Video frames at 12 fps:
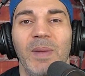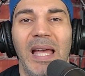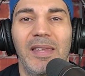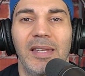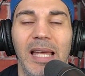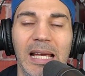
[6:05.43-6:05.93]

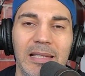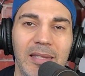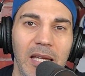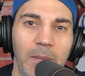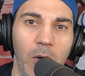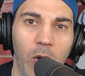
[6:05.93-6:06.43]
And the nice
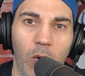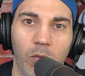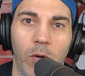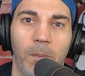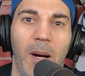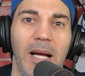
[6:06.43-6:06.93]
thing about going
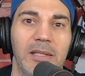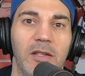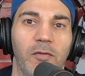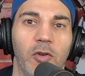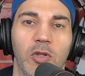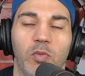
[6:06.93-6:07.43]
robust in
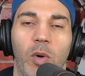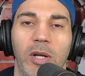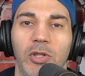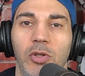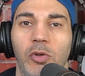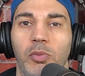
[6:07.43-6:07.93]
the first
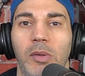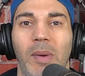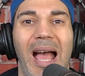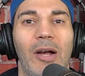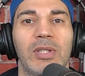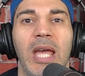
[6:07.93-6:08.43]
1, 2, 3
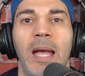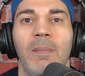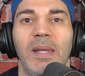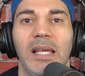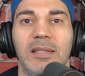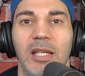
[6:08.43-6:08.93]
rounds
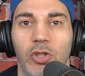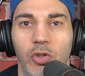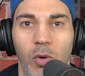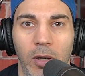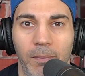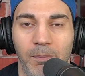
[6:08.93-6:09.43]
is that
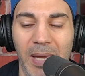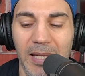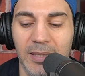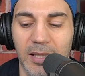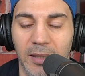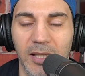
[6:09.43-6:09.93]
you are
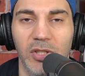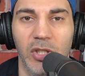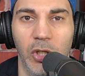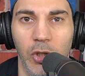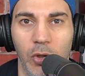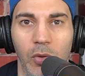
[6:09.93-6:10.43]
basically
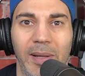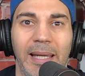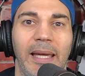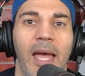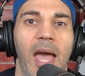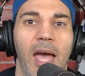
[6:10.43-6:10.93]

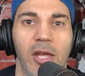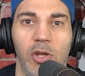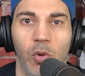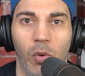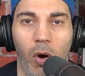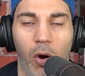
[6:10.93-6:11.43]
securing
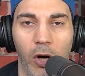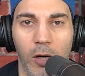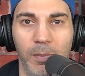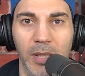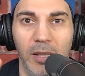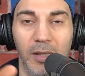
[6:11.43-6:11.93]
your
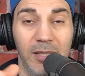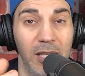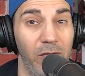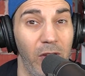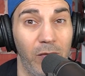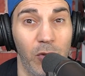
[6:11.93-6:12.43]
RB. Let's say
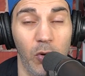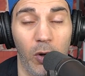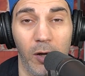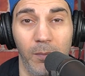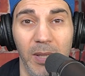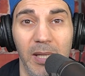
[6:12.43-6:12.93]
if you have 2
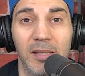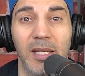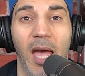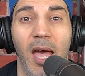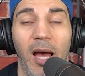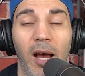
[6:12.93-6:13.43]
RBs